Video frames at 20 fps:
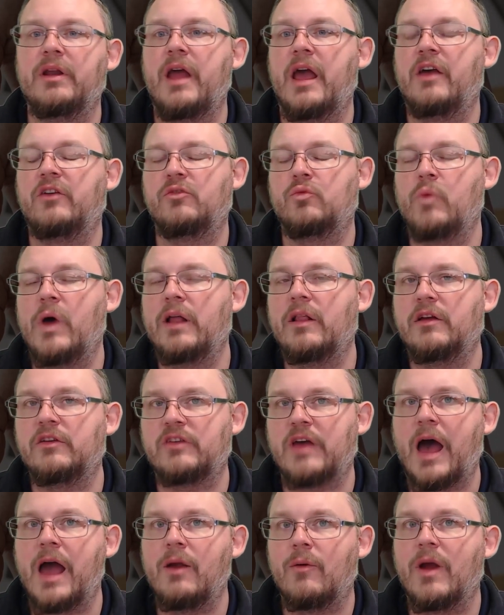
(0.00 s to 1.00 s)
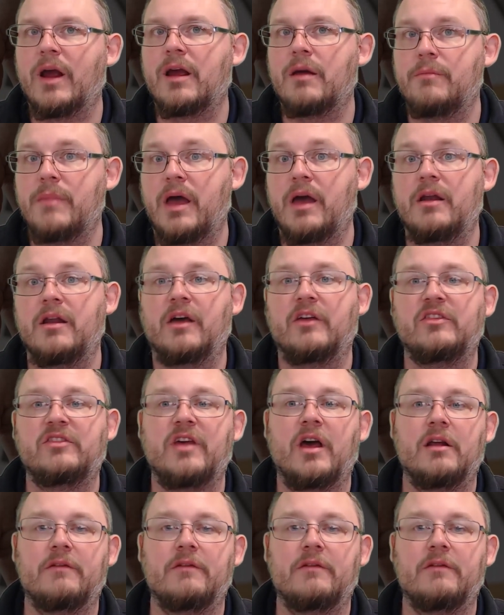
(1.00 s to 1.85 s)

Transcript: as well as, I recommend, a set of